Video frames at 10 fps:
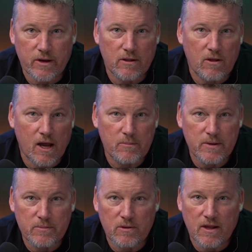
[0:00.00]
A lot of
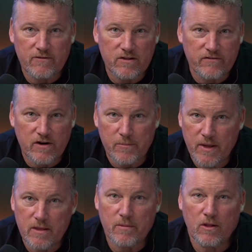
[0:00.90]
people love living up there. They
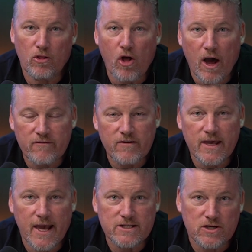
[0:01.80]
have a lot of
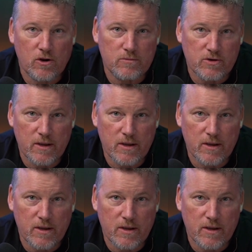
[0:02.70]
vacation homes, right?